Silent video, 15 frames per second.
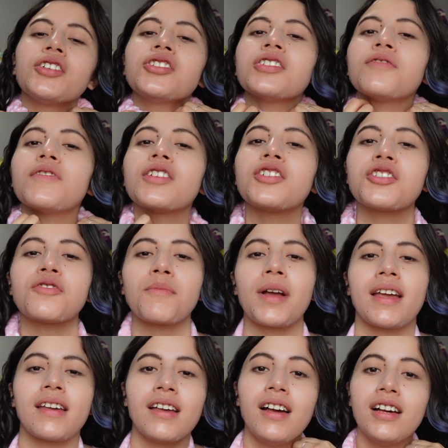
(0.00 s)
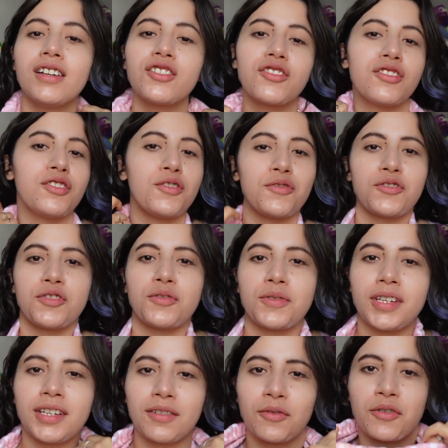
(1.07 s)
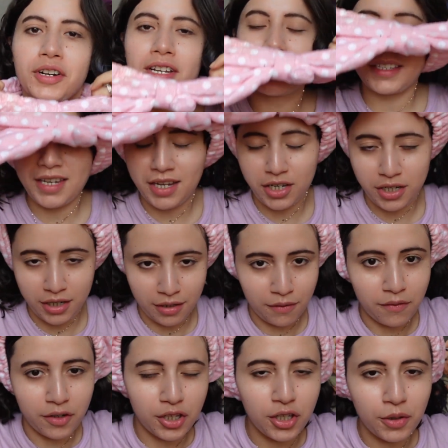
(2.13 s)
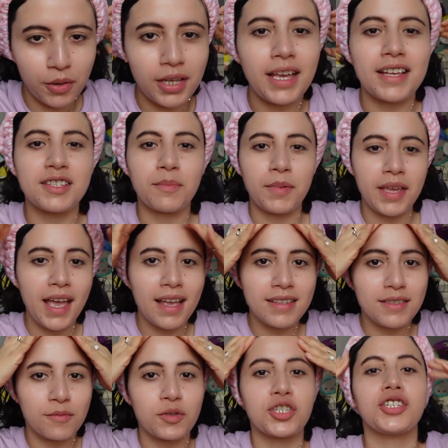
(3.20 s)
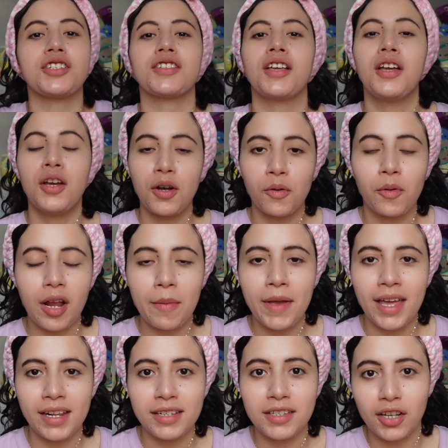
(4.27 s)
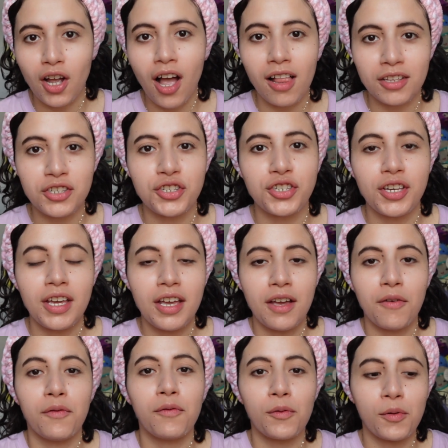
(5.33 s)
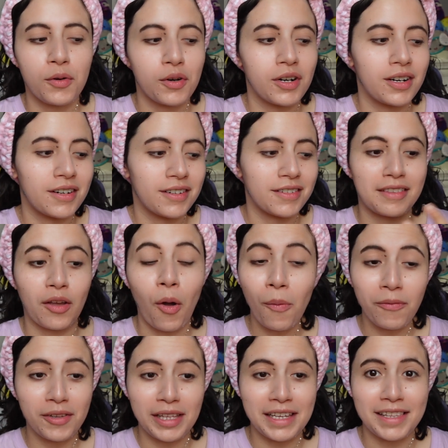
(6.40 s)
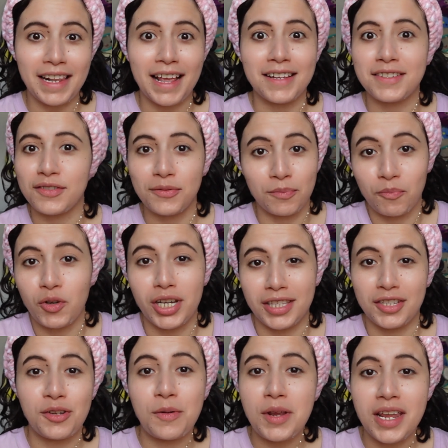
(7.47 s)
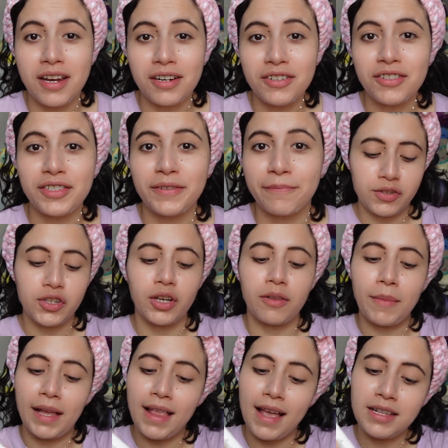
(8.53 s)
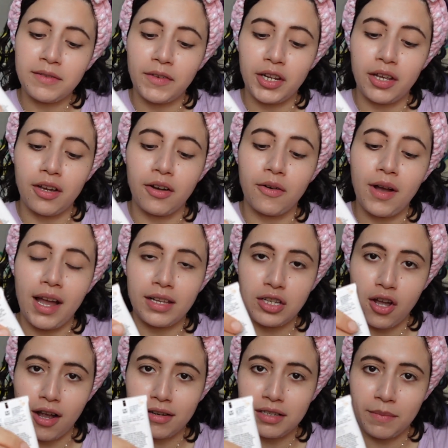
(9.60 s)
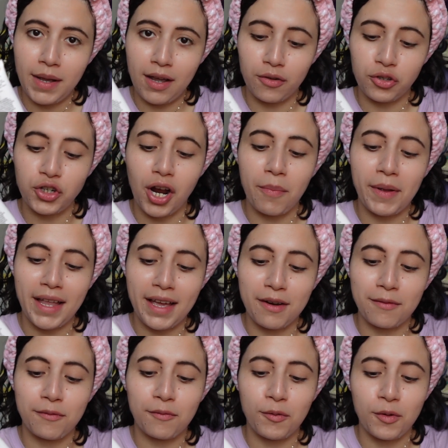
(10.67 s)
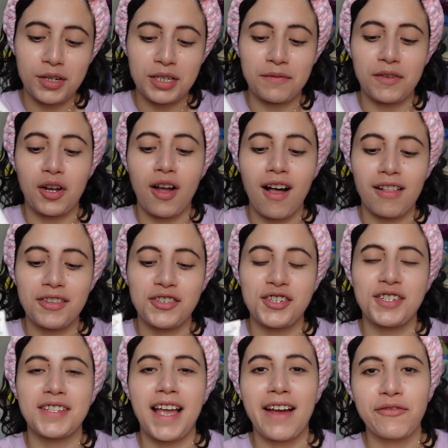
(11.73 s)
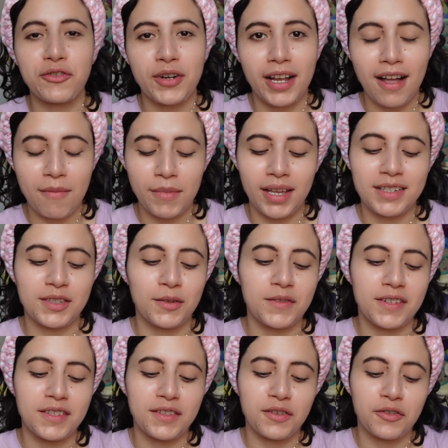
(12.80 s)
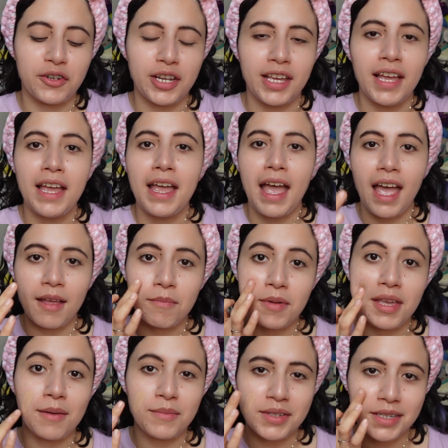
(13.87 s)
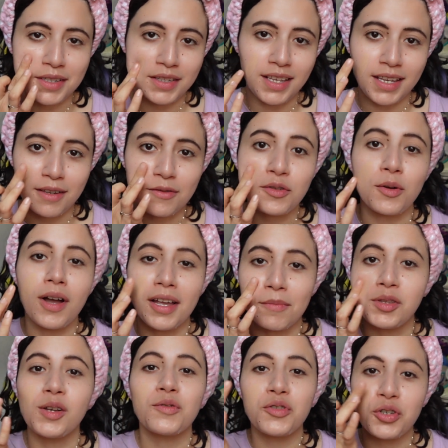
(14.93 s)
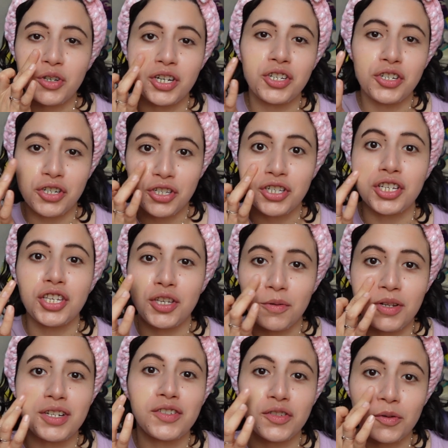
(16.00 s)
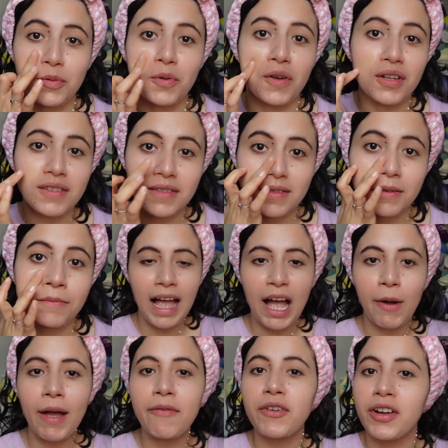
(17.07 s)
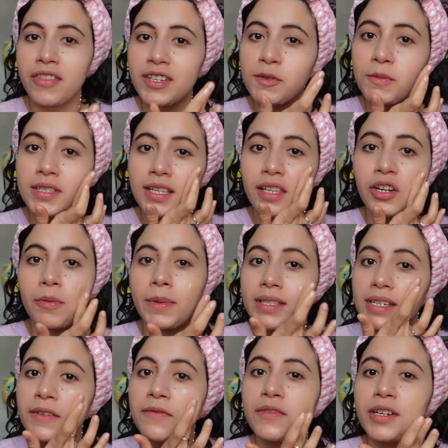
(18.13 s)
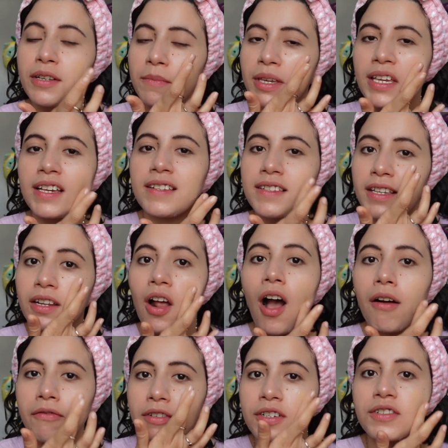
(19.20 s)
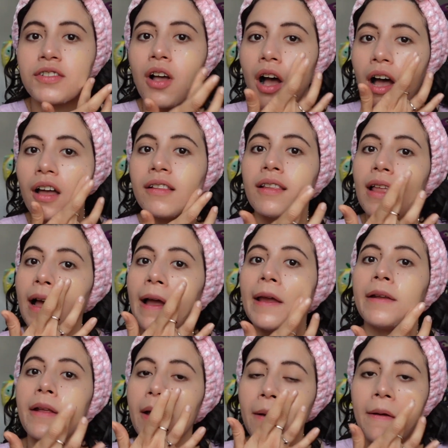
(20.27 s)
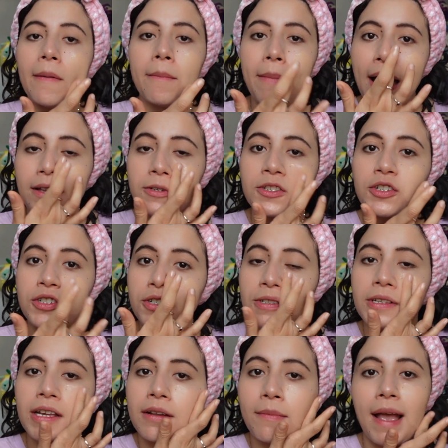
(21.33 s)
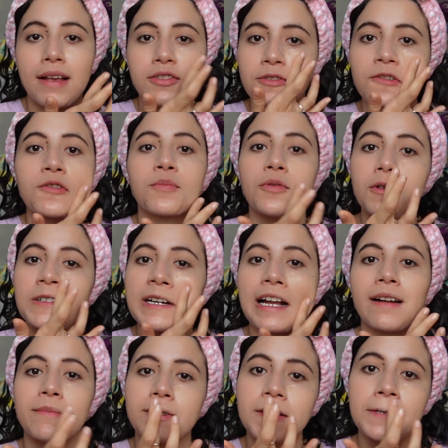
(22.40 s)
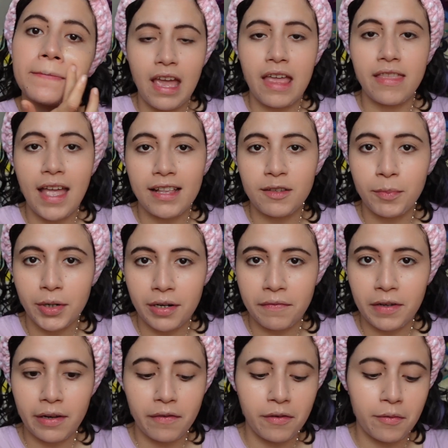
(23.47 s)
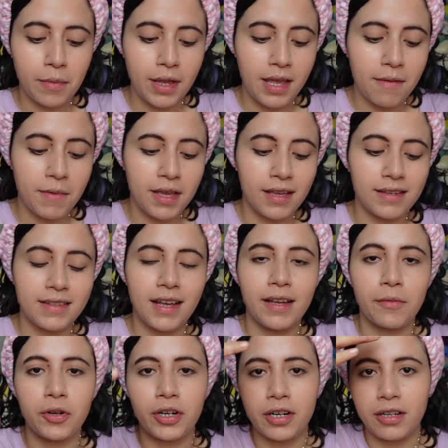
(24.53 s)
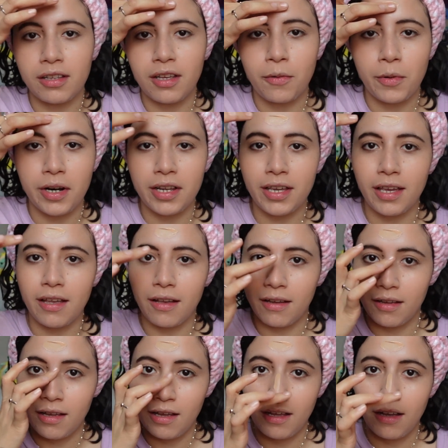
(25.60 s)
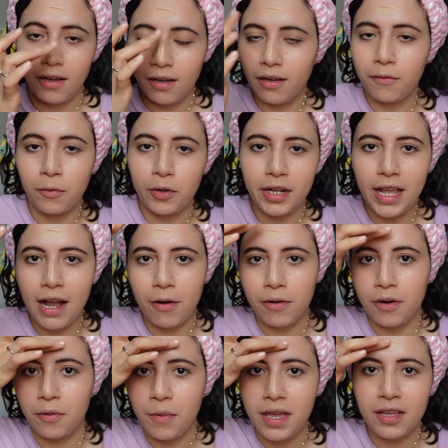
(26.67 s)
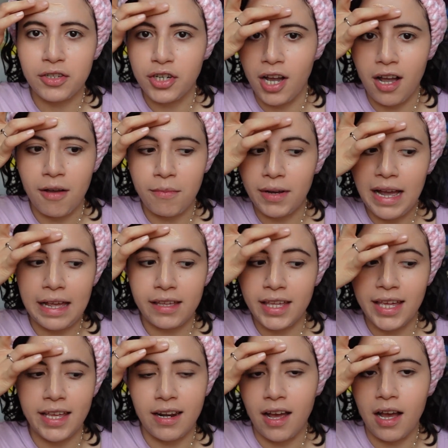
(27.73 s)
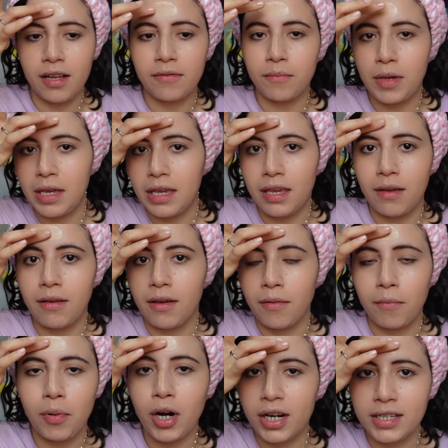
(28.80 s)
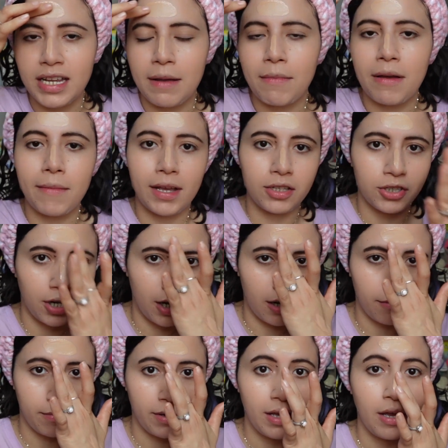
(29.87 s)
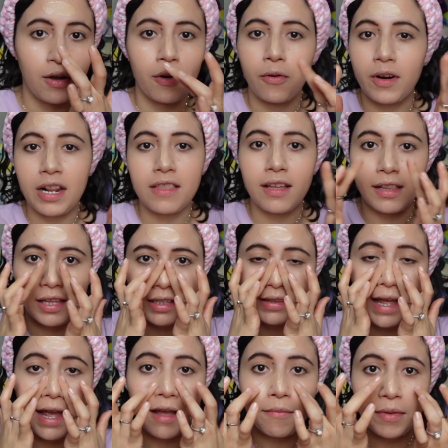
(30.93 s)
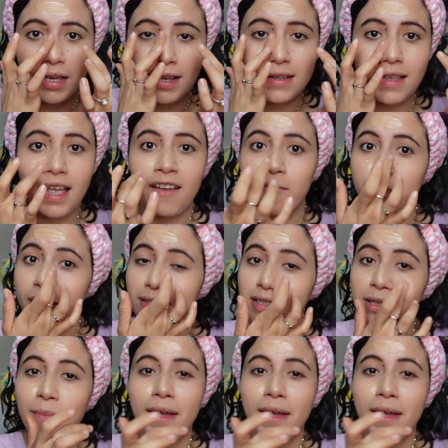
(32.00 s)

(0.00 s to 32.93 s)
just finished my new student orientation for Cuny SPS, which is where I'm headed to college for hopefully the next, 2 years? So in my last video, I talked about dropping out of 4 different colleges after I got my associate's degree at BMCC. So I am no stranger to CUNY schools. However, this one's a little bit different because it offers online bachelor's and master's programs. And that's perfect for me because I'm currently working a 40-hour-a-week job. I cannot be part-time at my job or anything like that because I have bills to